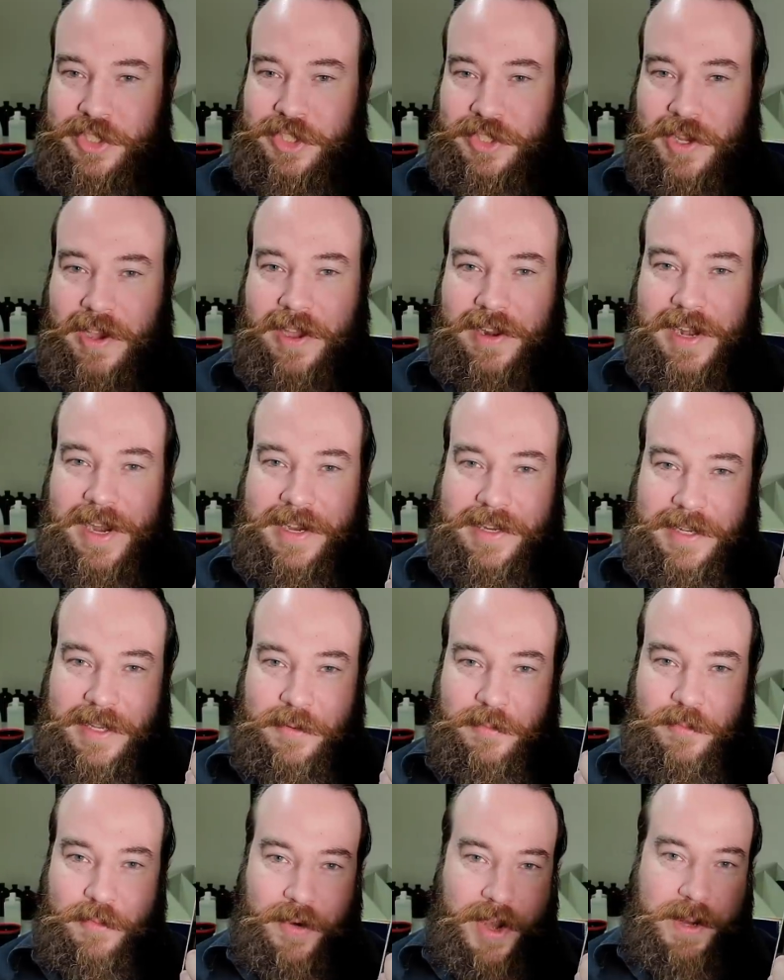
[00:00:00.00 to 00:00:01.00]
shot any
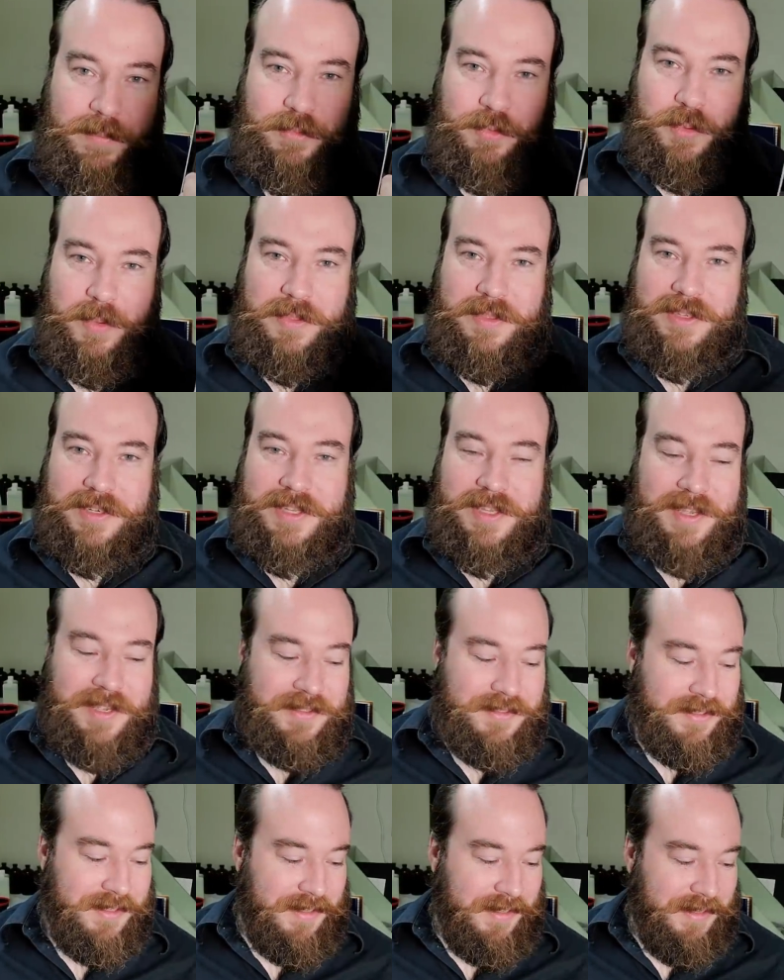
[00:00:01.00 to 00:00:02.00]
frames with it
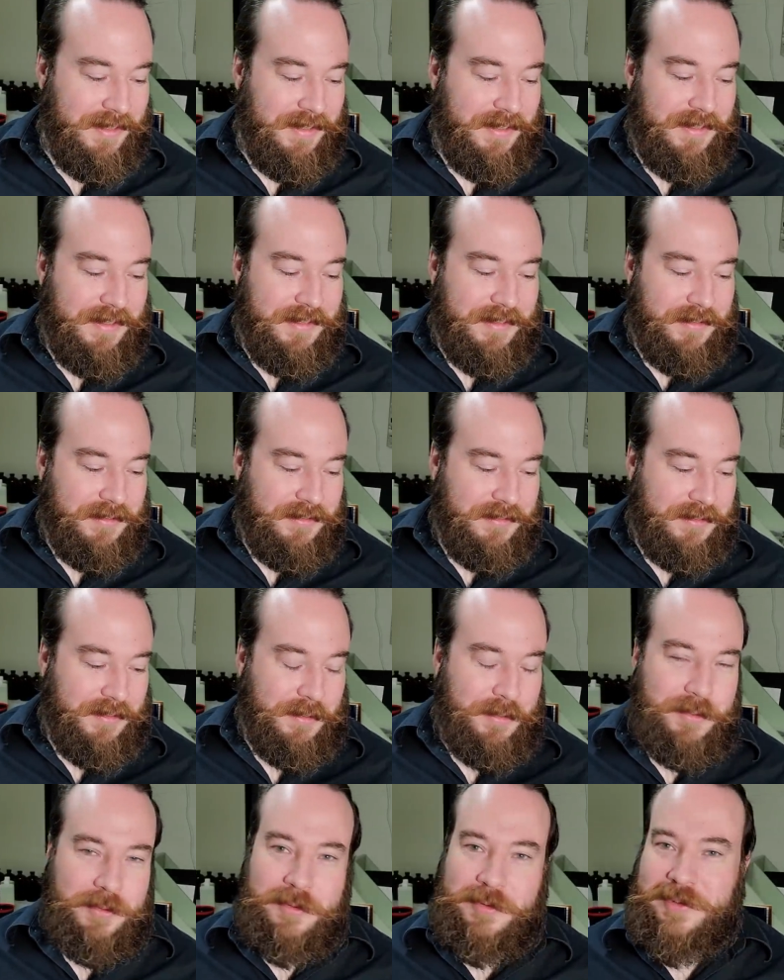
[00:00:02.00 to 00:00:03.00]
yet.
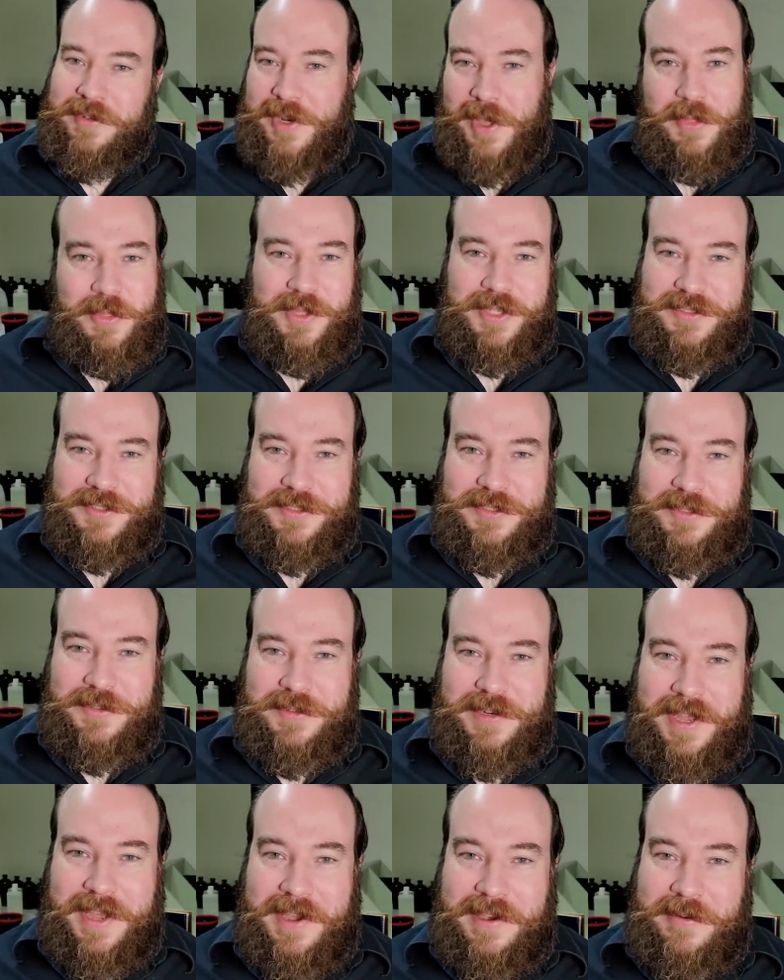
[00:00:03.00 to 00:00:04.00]
So nothing to do
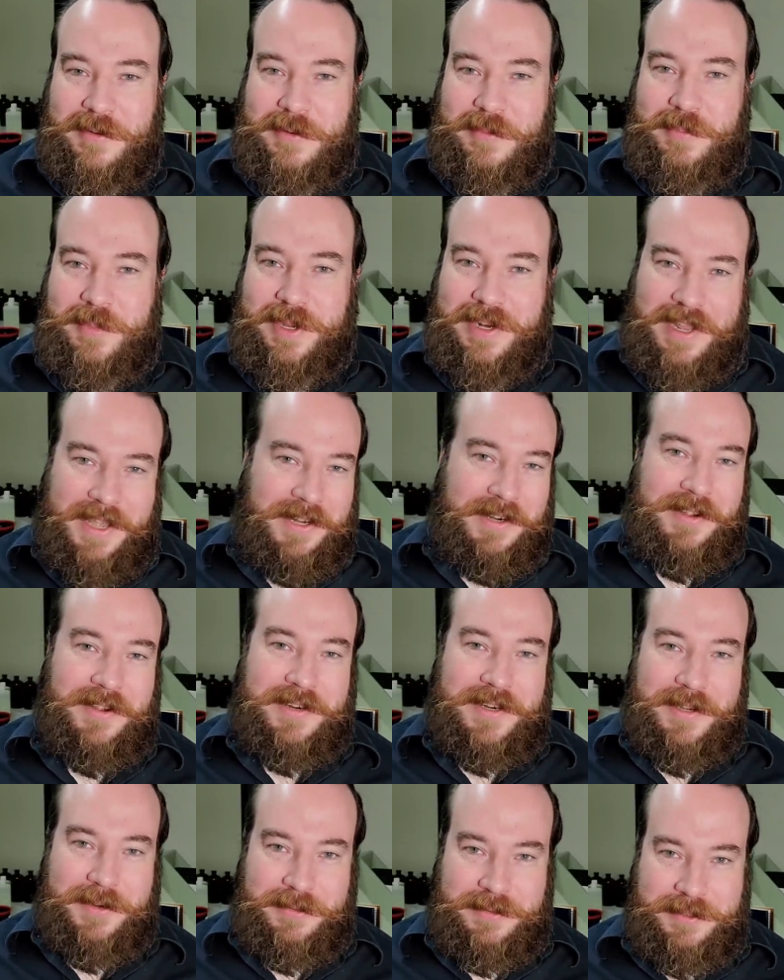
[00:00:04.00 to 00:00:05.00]
now but head
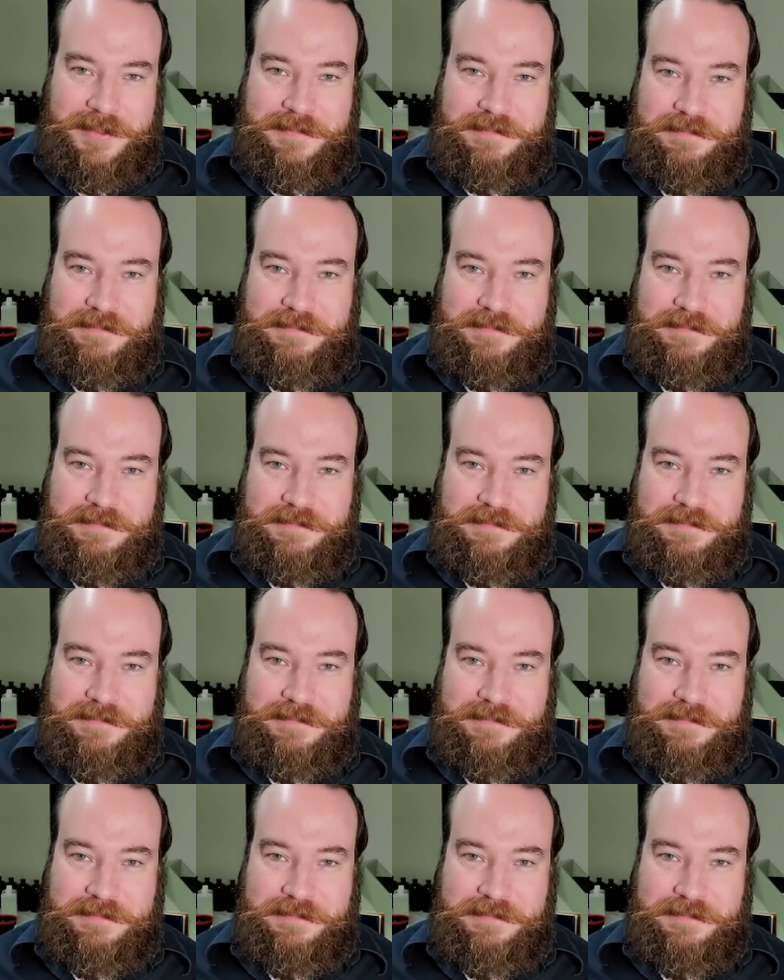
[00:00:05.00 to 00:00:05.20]
on out.